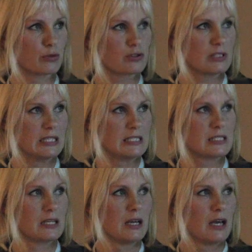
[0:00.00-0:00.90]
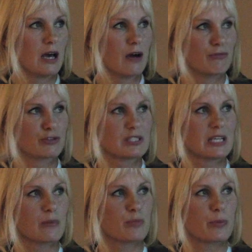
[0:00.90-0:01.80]
was this
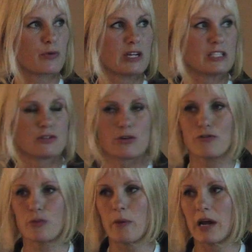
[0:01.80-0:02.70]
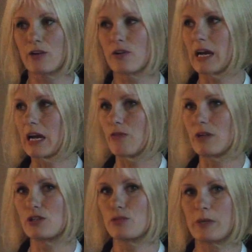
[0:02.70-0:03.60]
washing and preparation of the
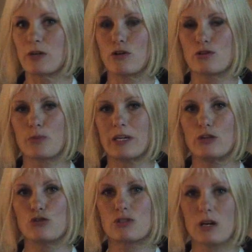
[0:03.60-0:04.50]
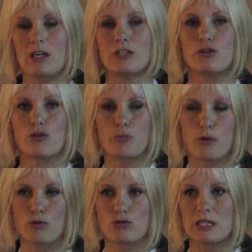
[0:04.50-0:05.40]
microcarriers, because when you start your
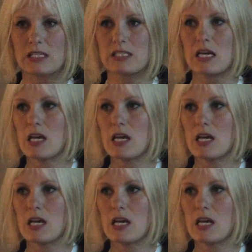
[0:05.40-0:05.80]
process,